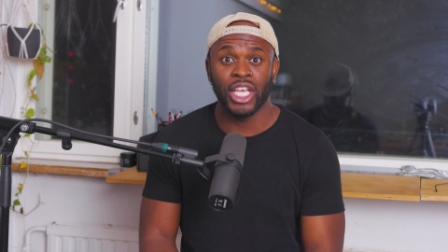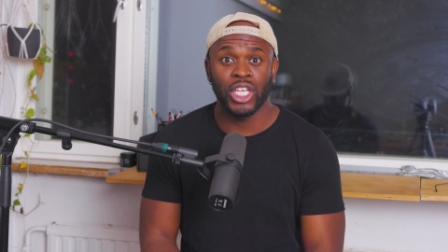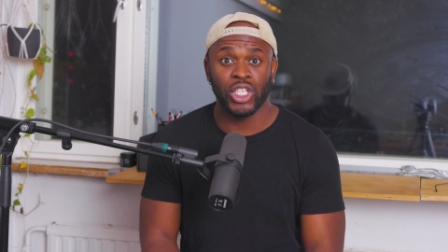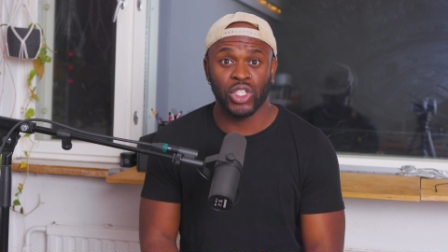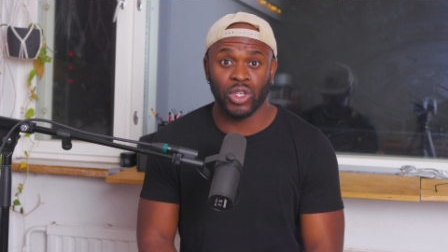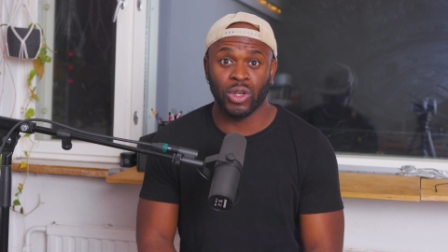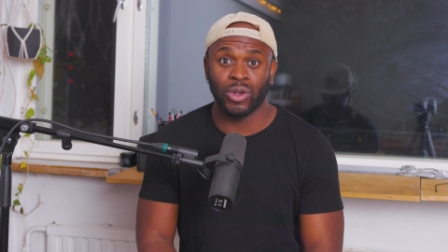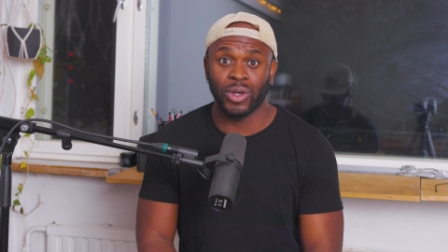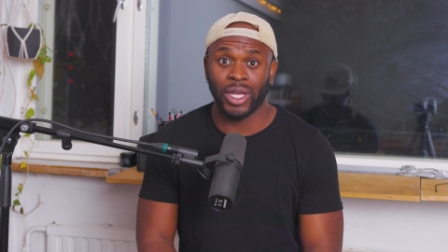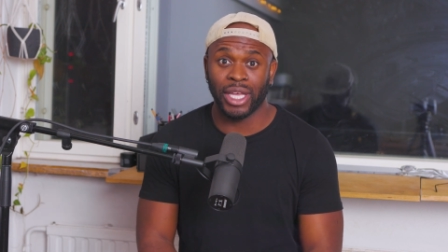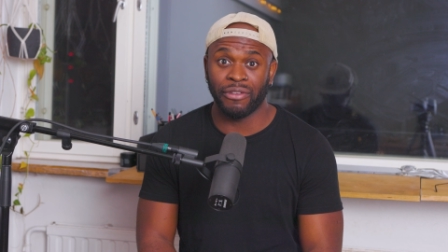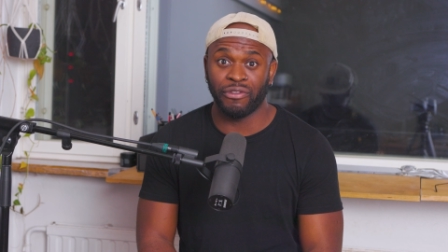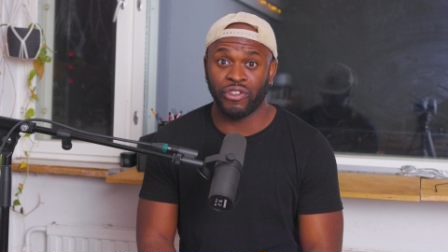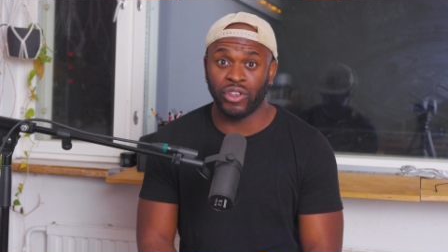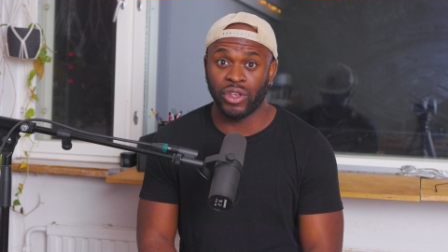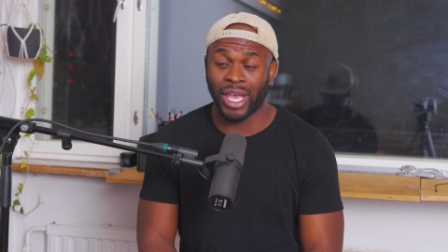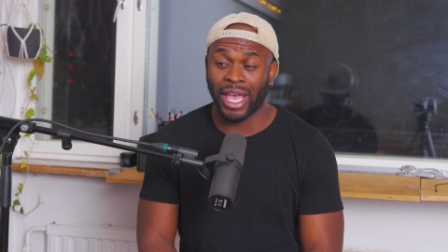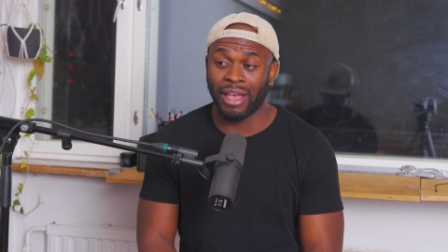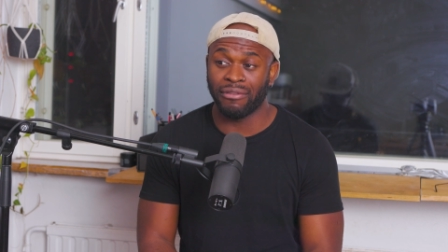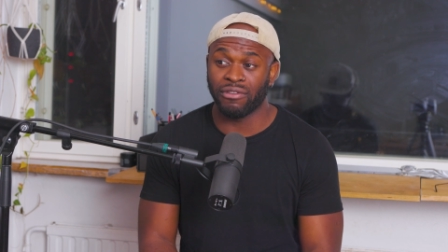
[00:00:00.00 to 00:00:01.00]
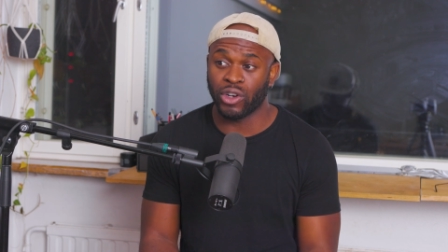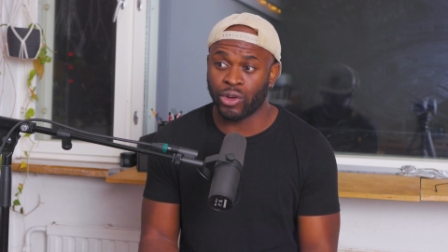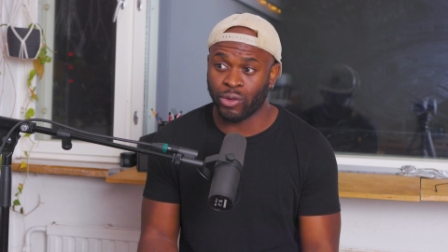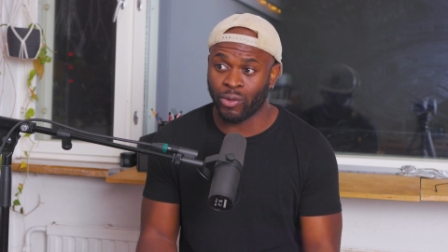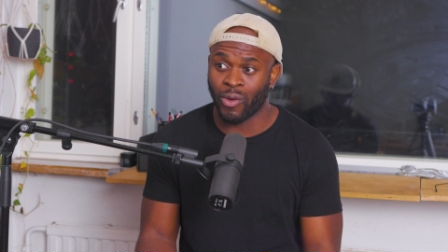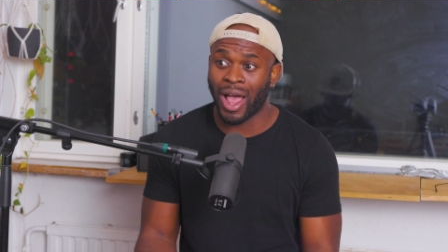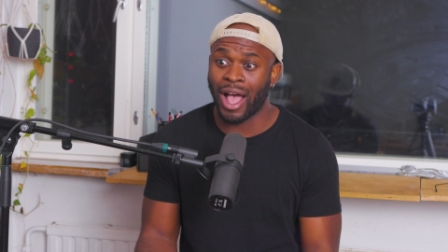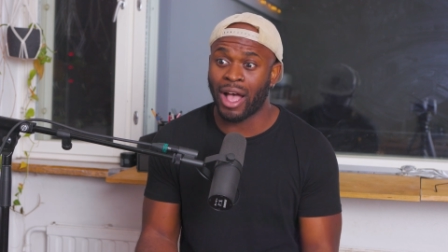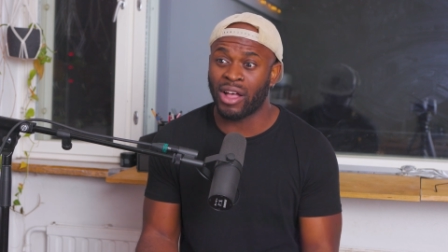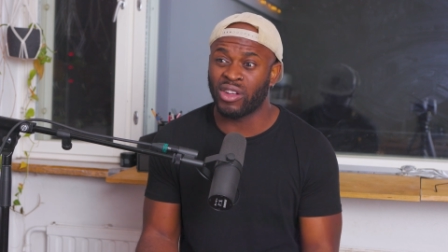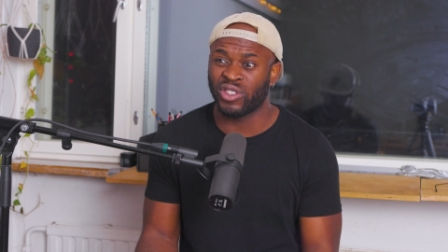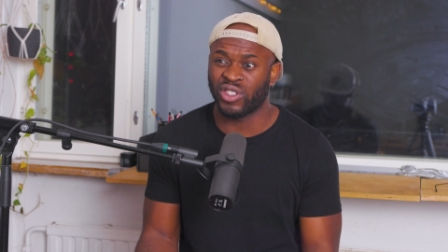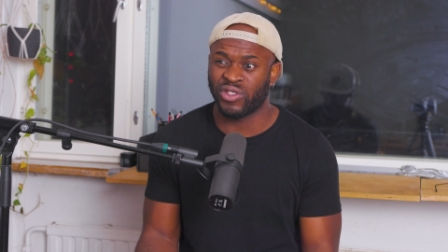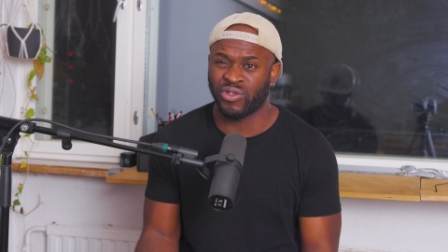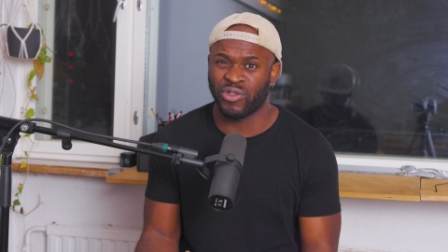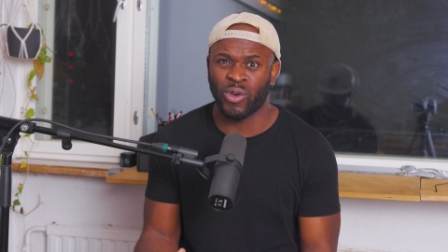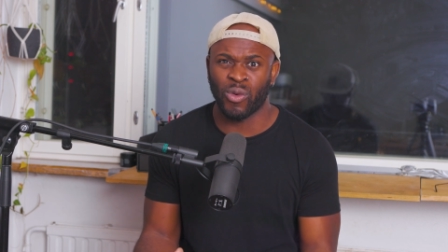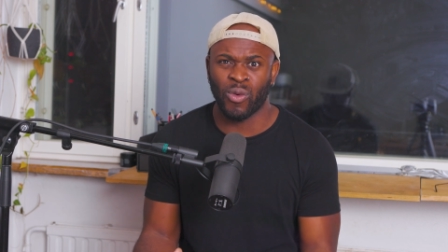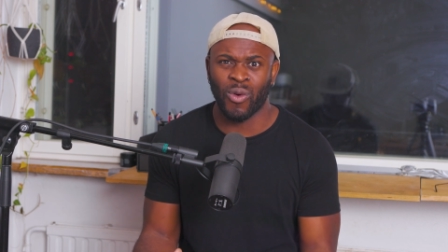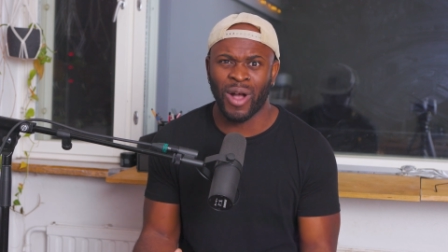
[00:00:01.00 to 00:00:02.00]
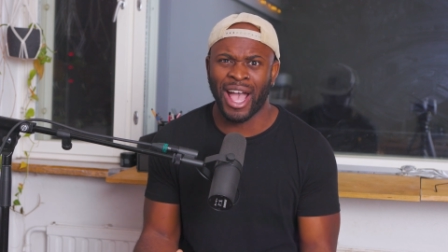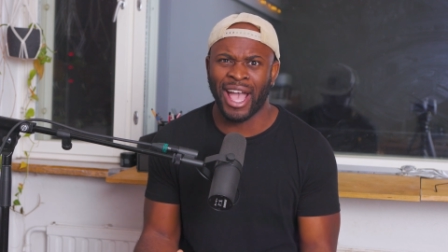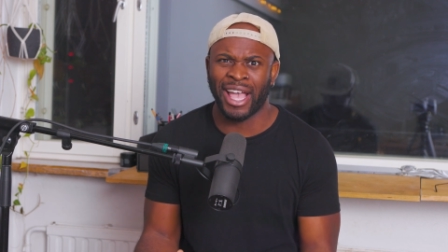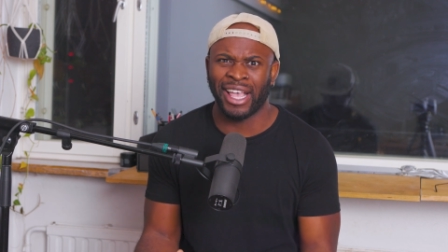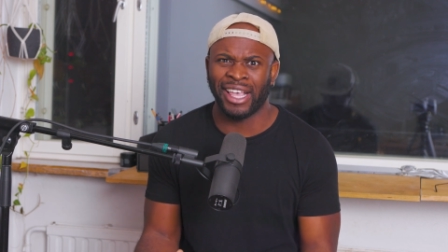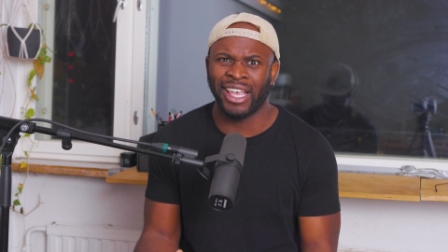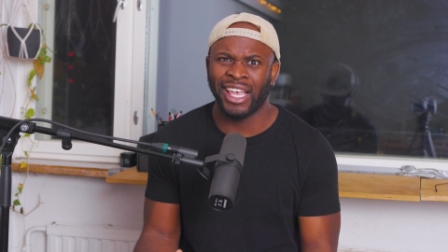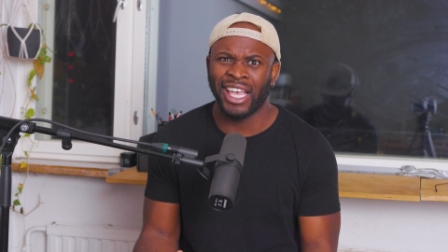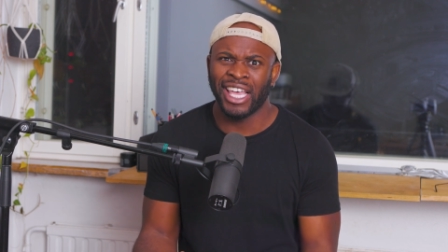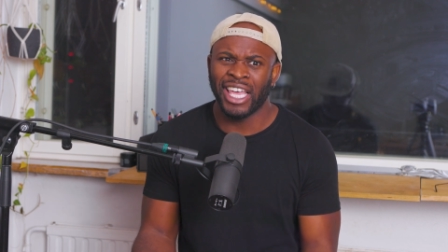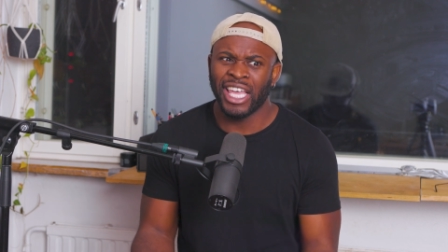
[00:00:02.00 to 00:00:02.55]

So if you have grounds for why